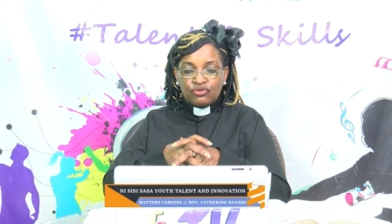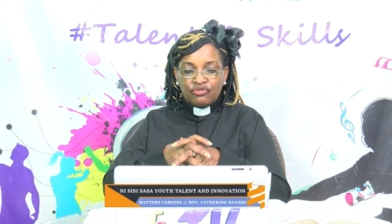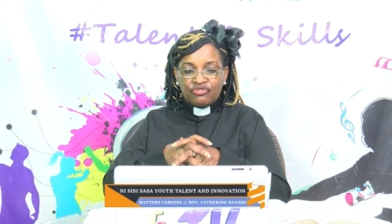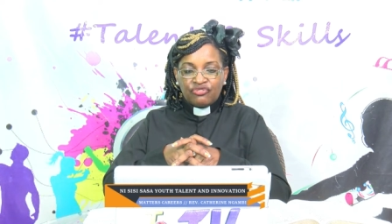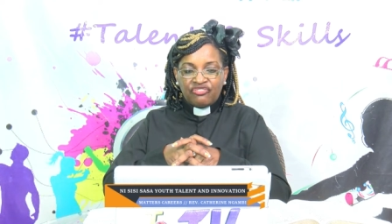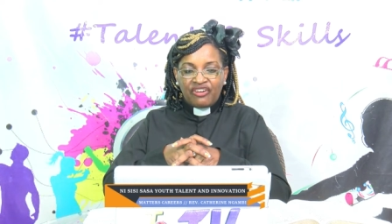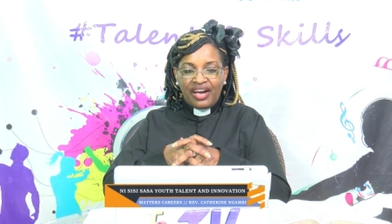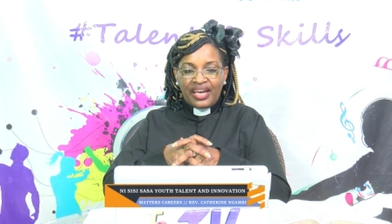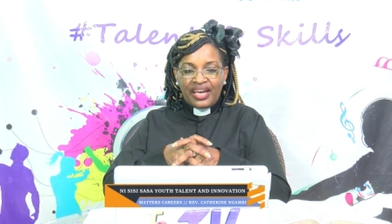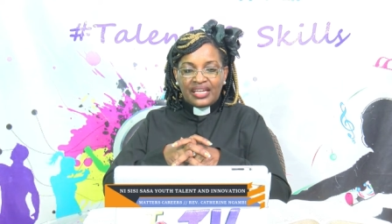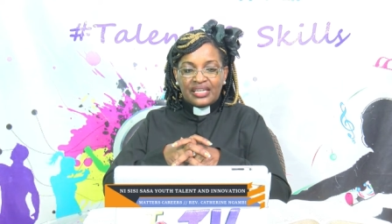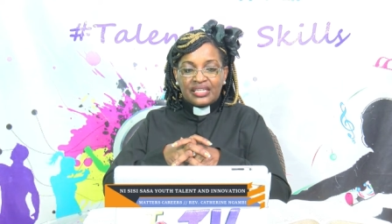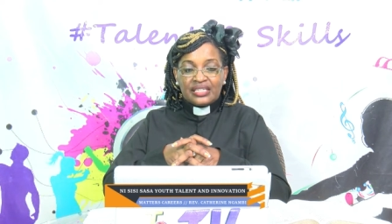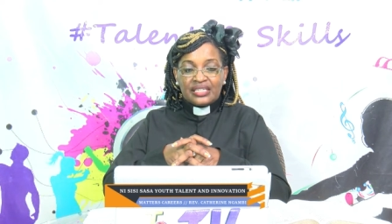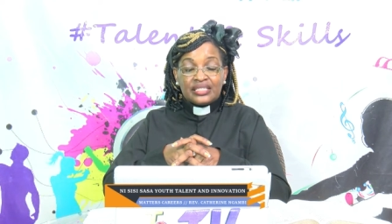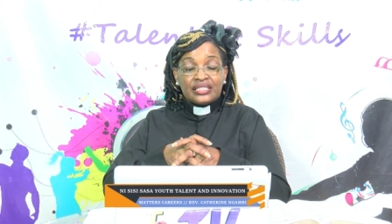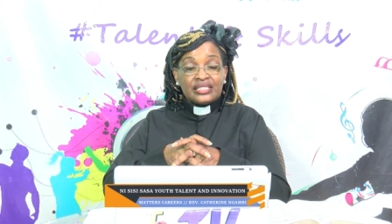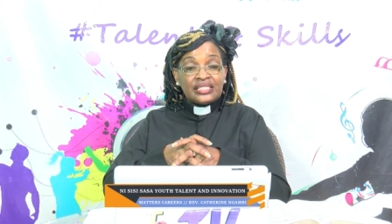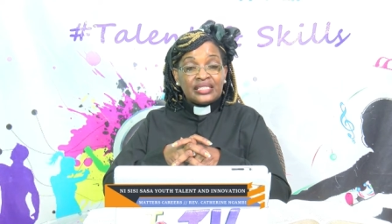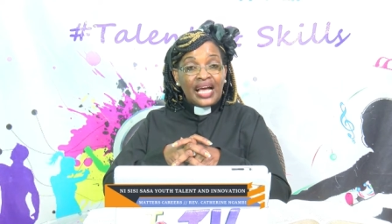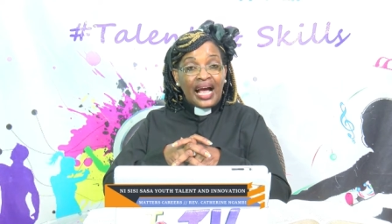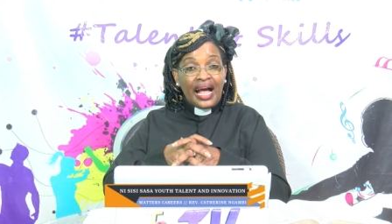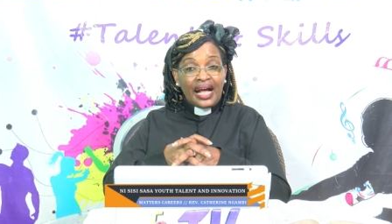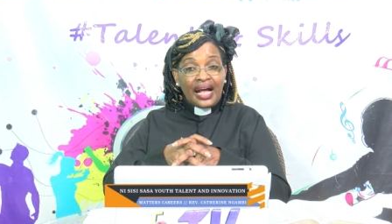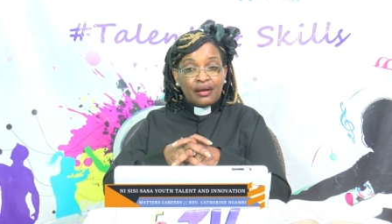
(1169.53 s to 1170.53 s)
find
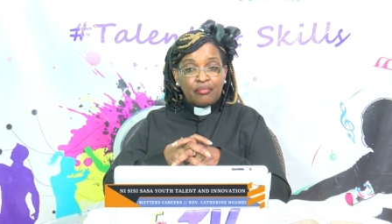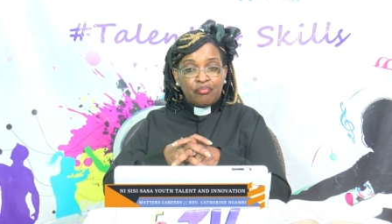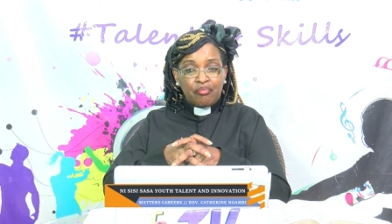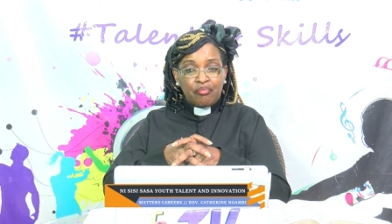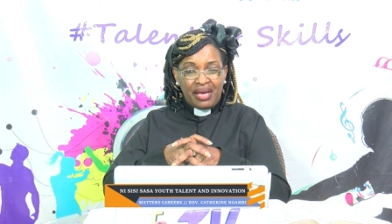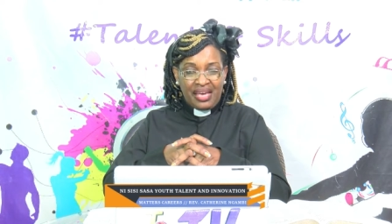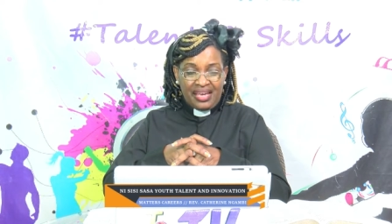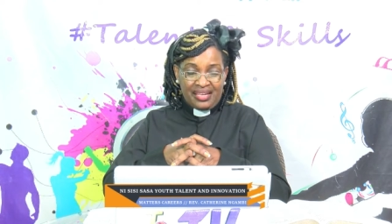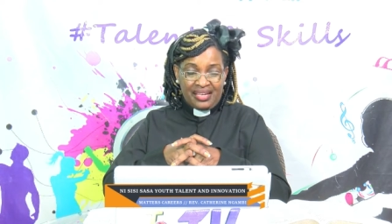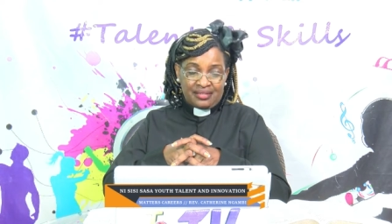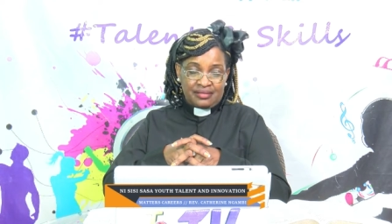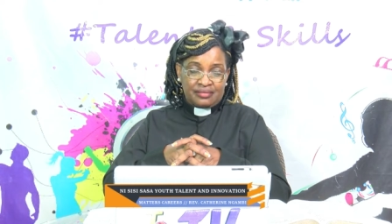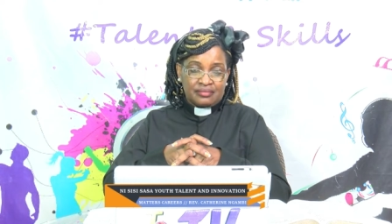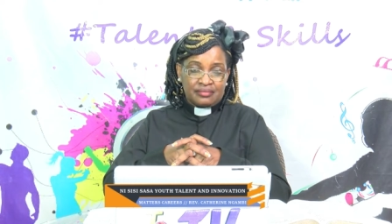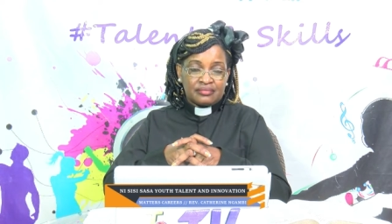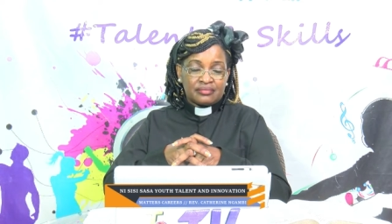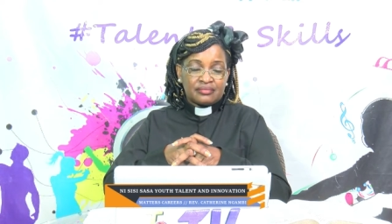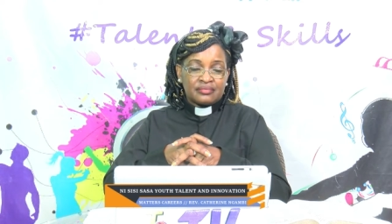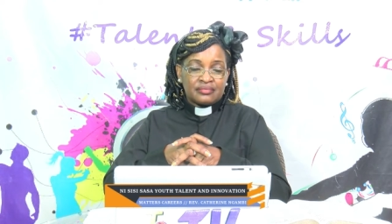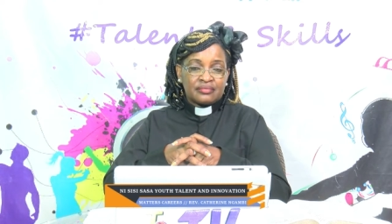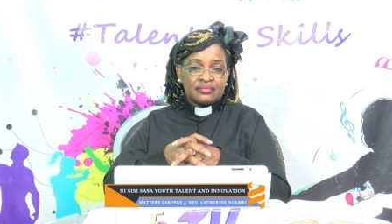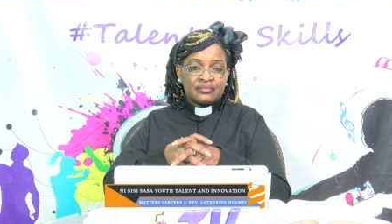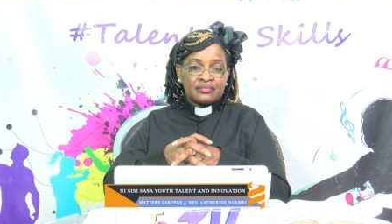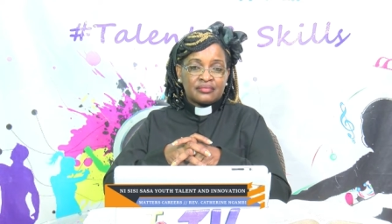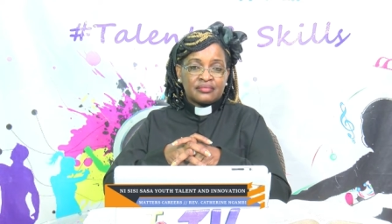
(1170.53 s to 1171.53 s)
young men
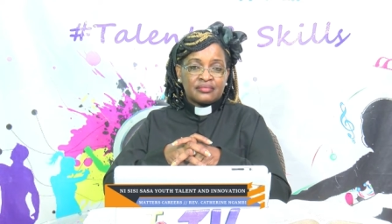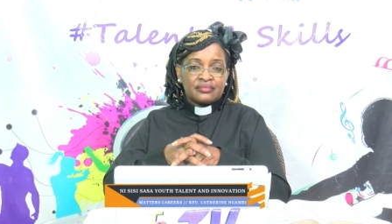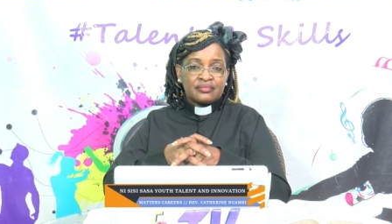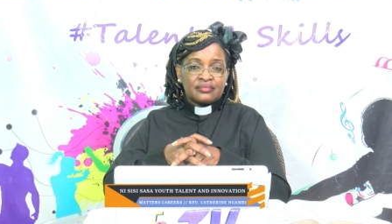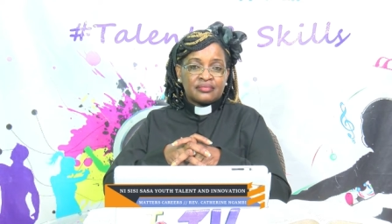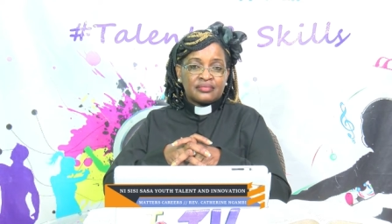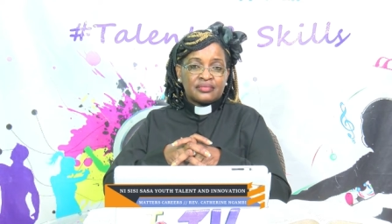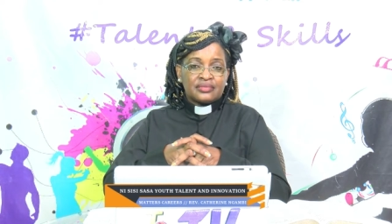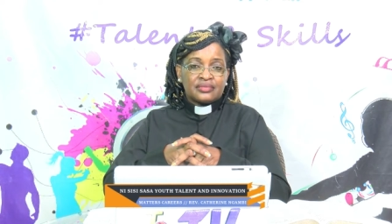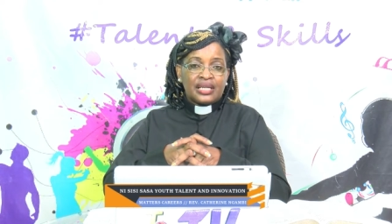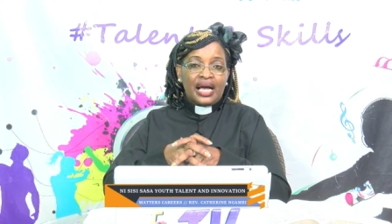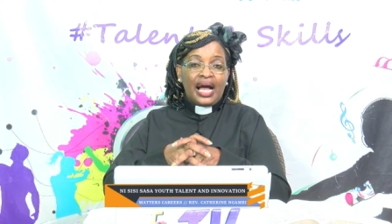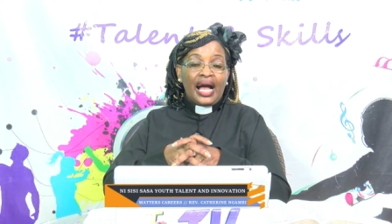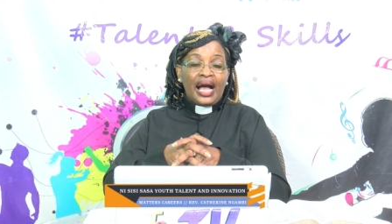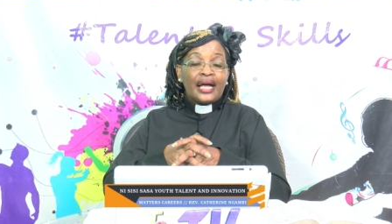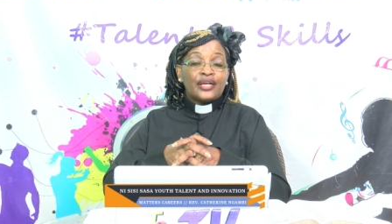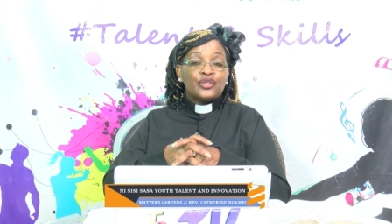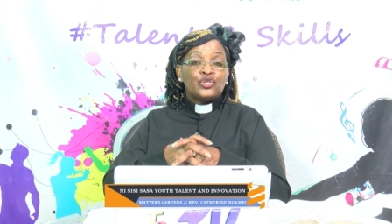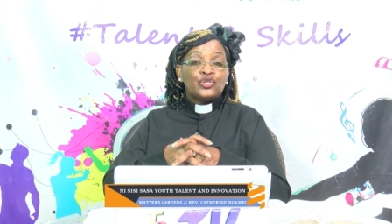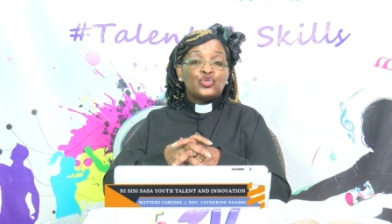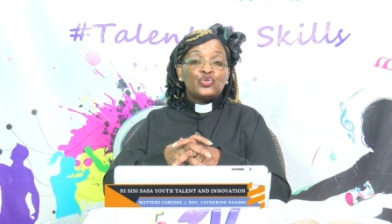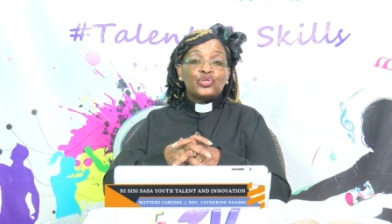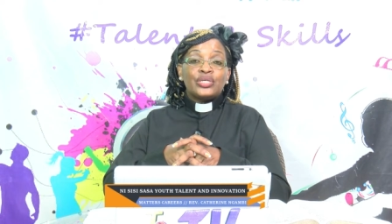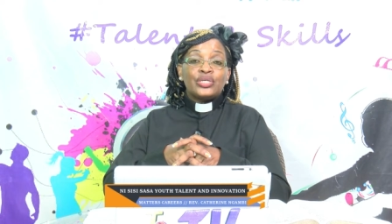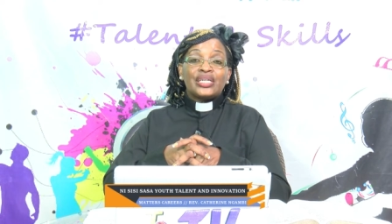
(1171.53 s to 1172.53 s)
are
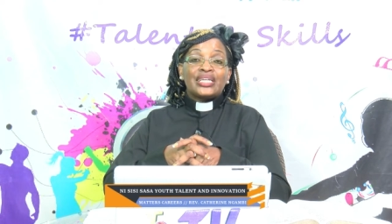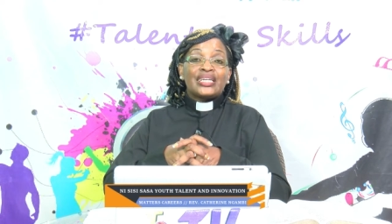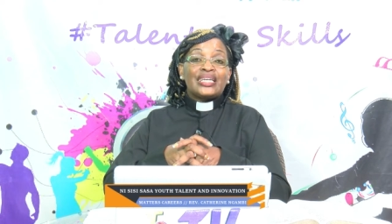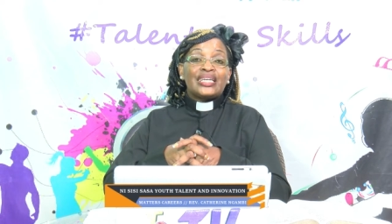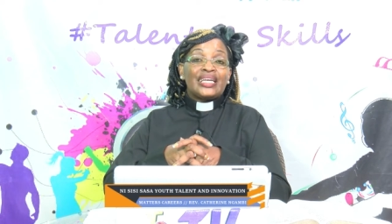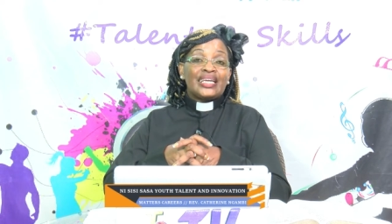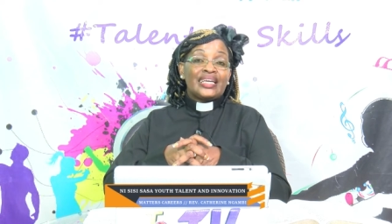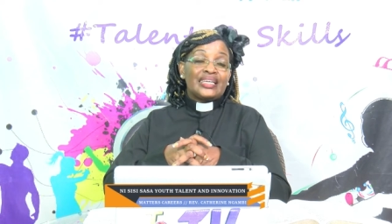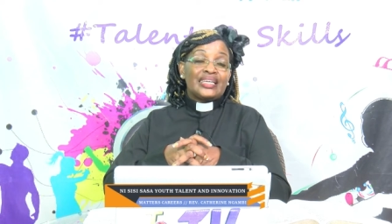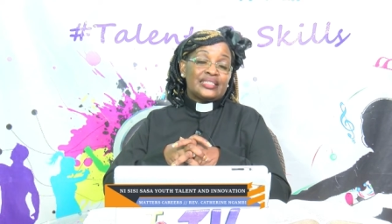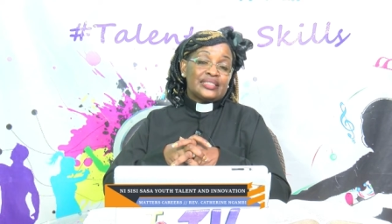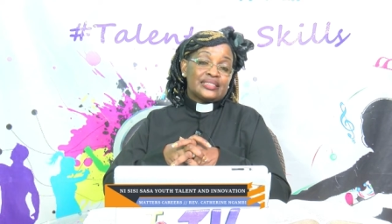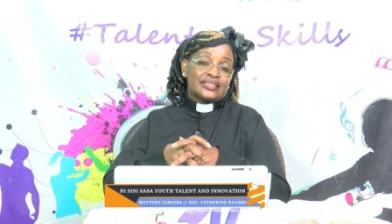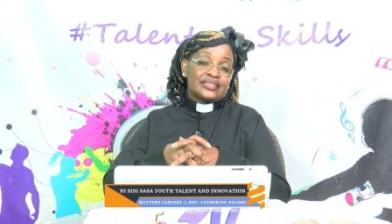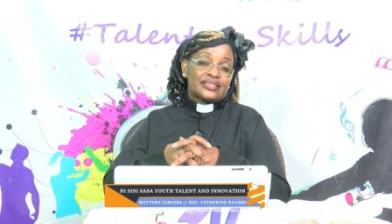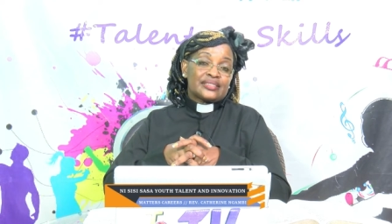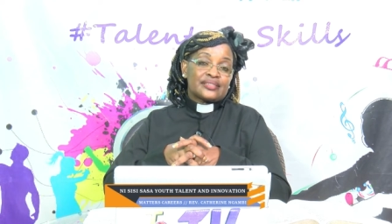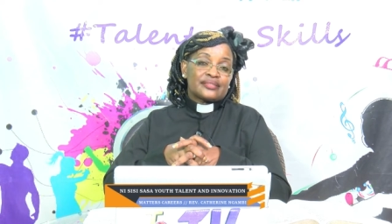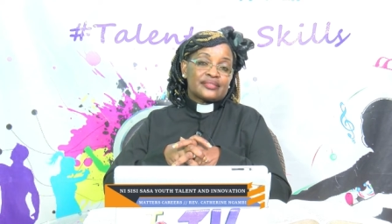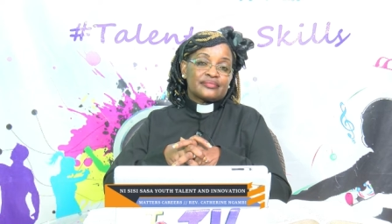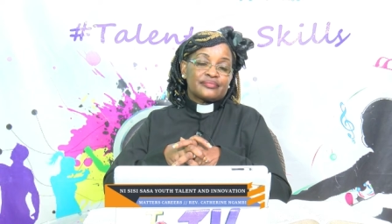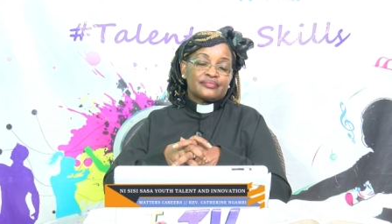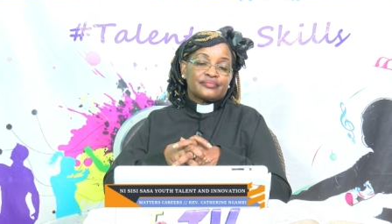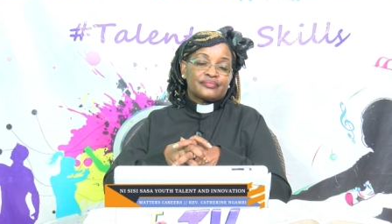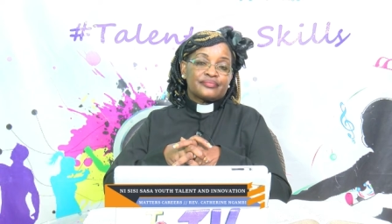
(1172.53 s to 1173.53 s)
doing nails.